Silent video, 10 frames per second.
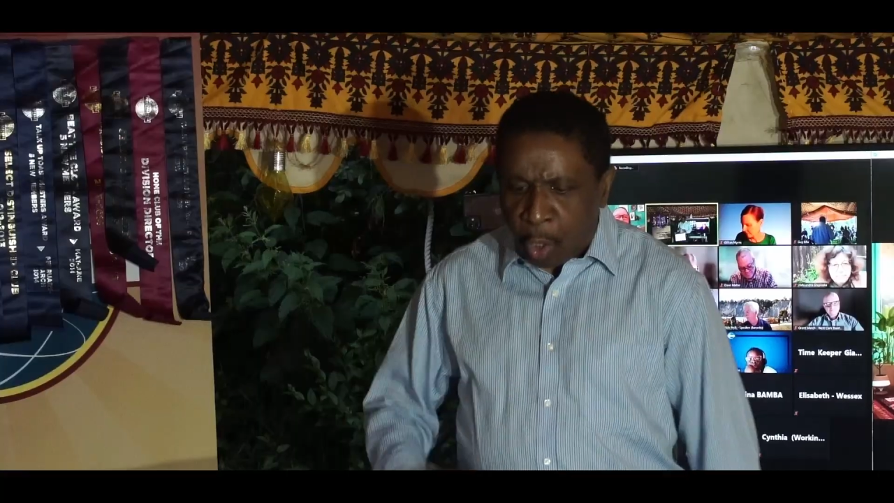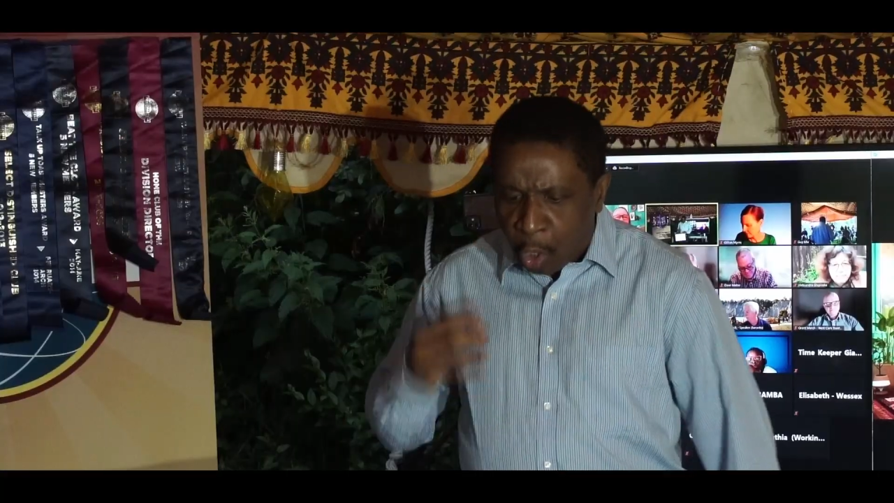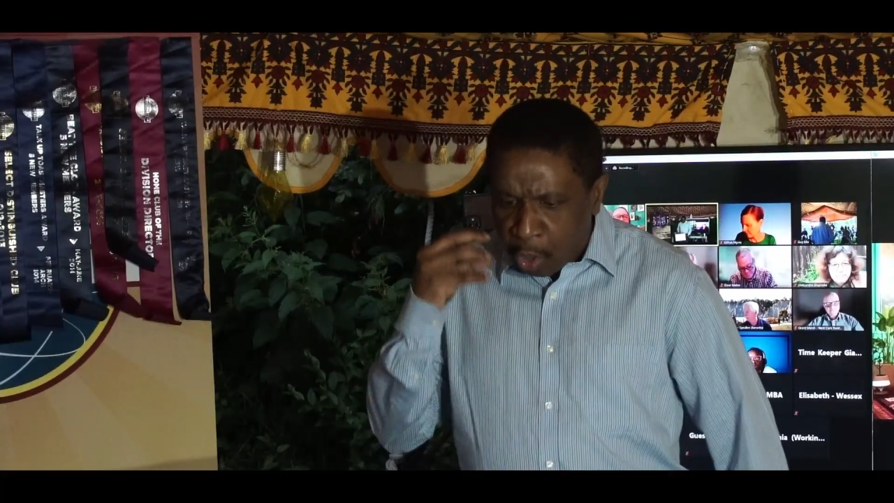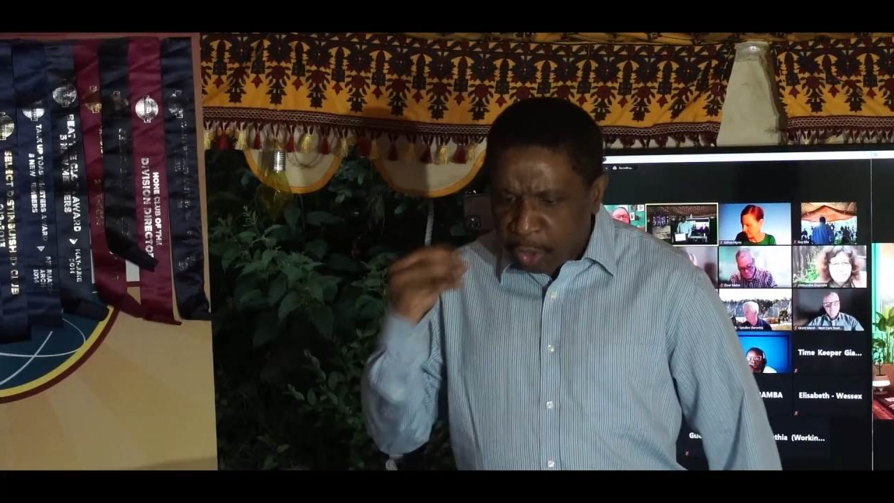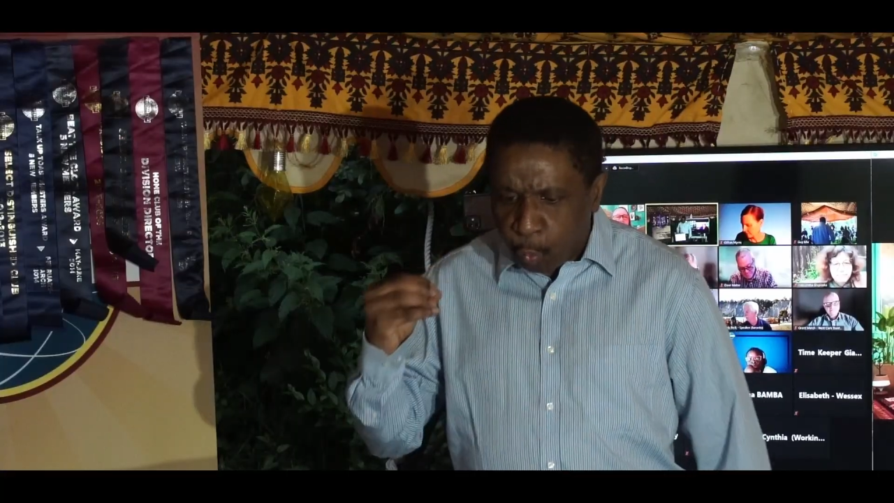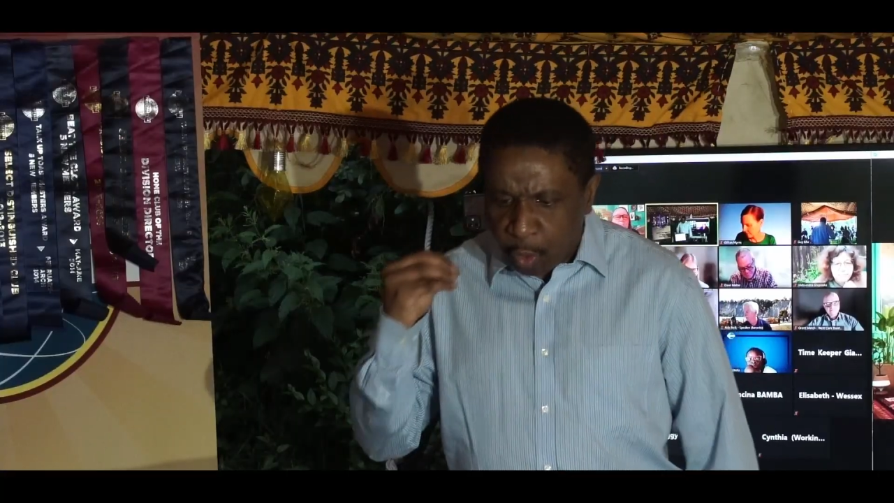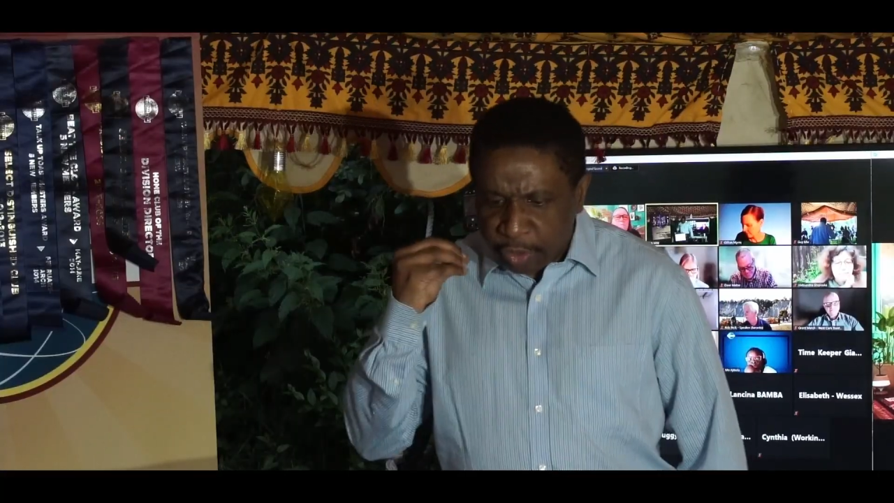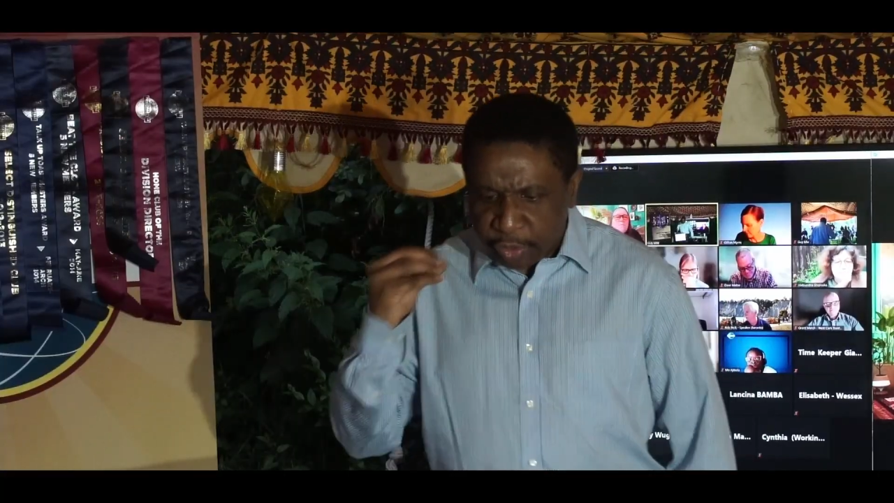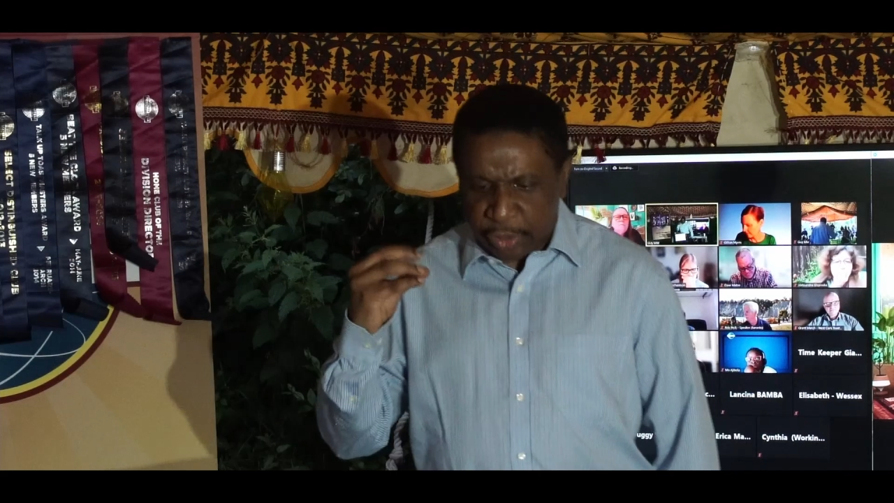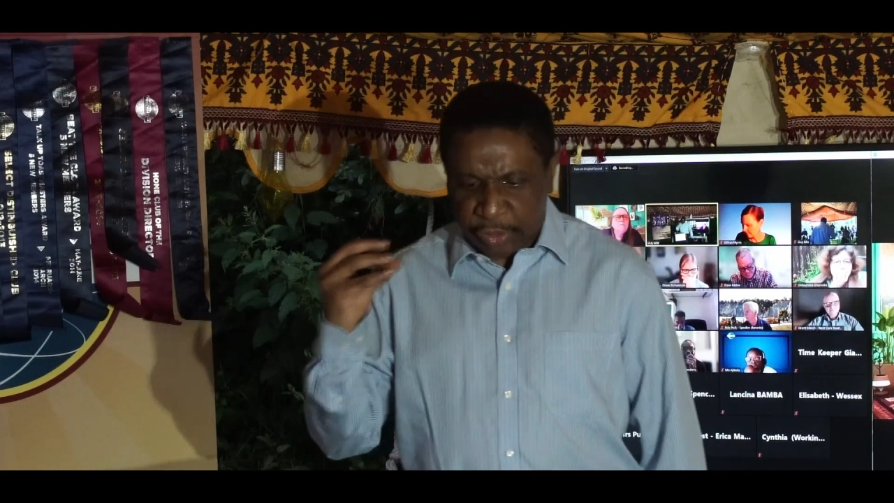All the
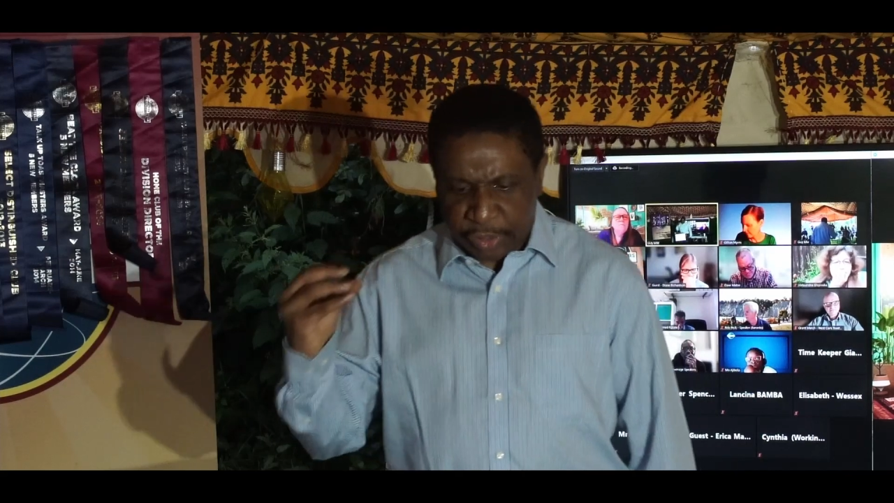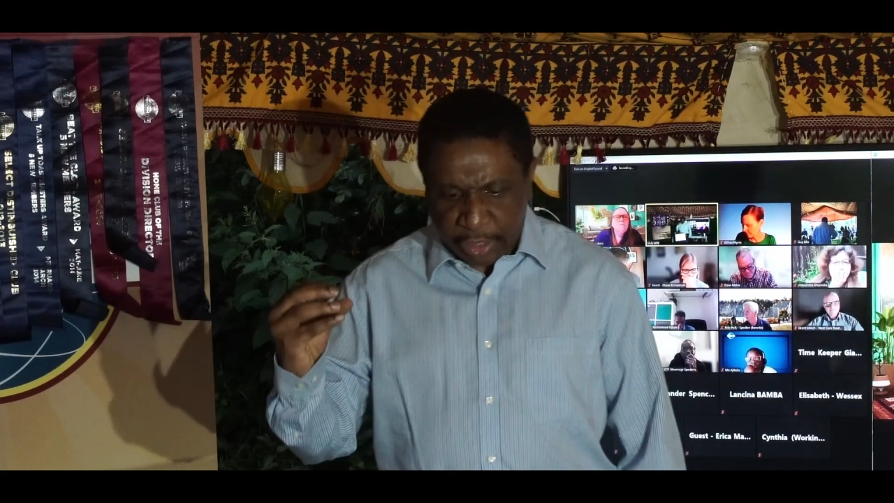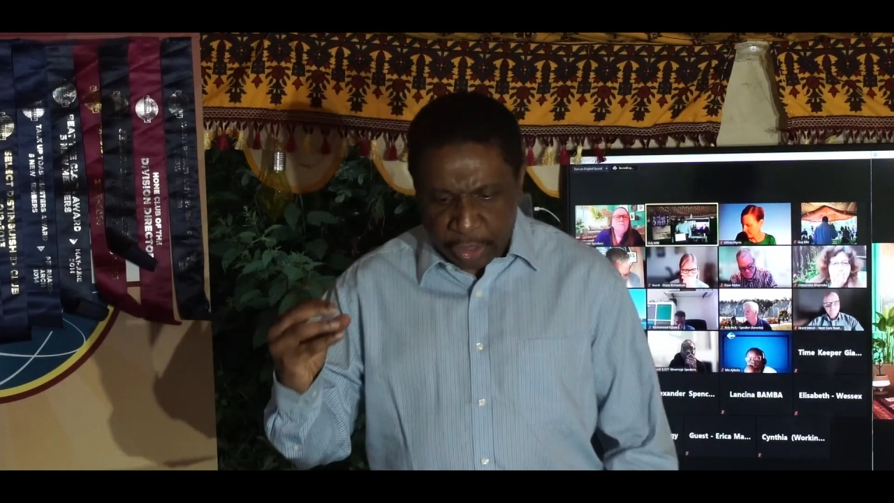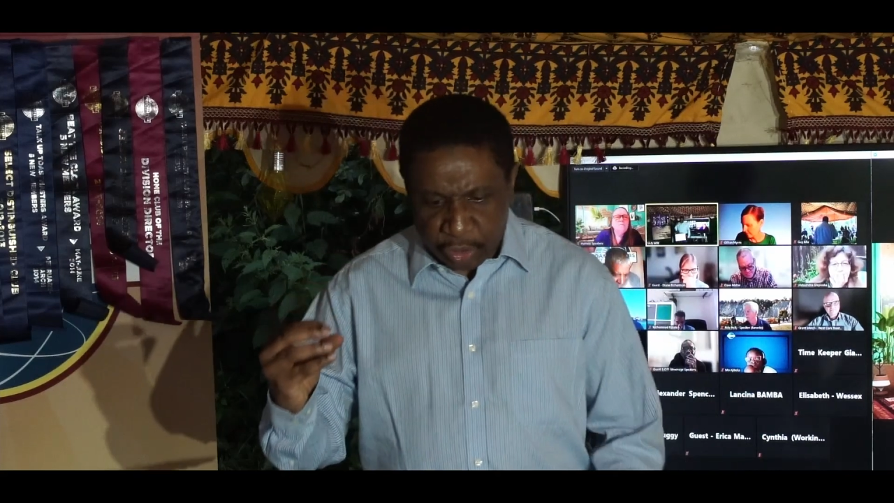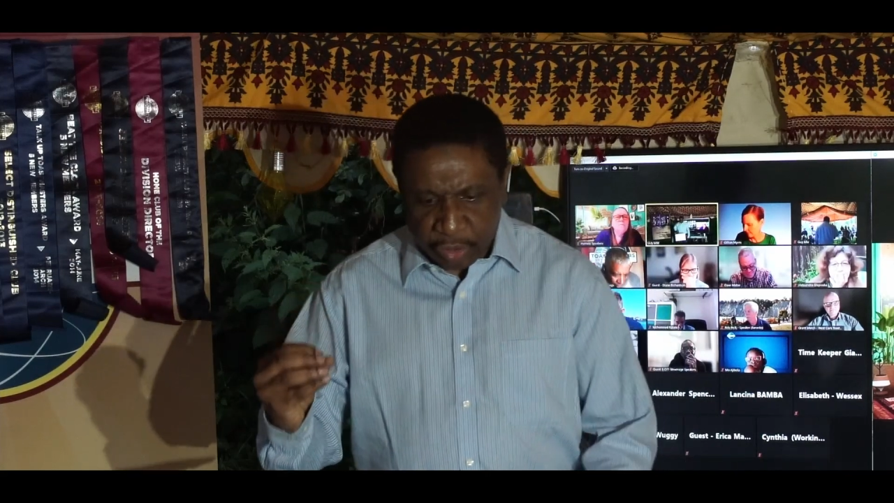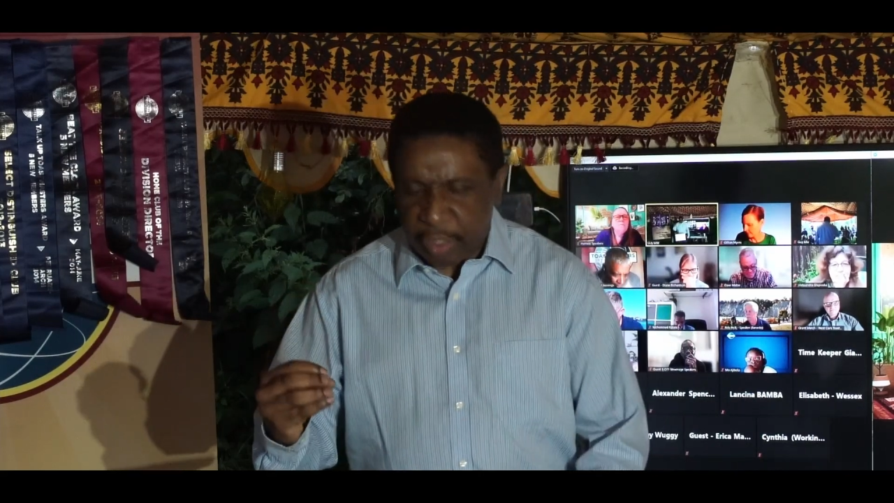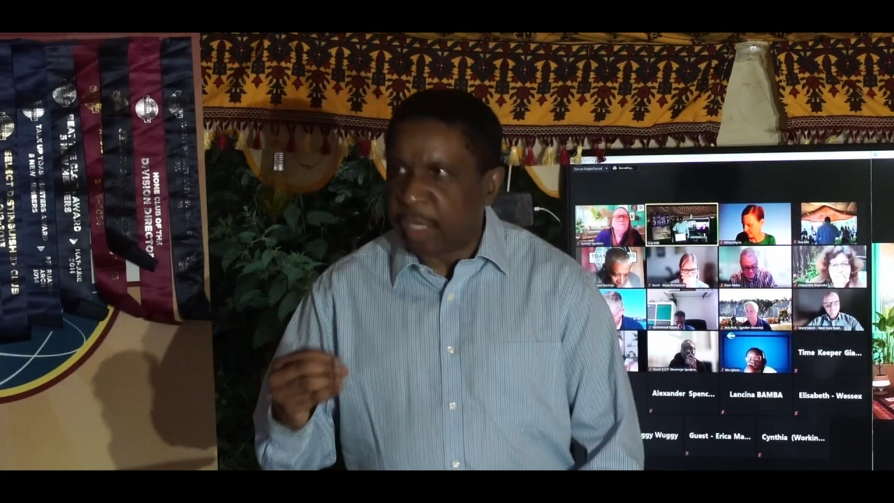world's a stage,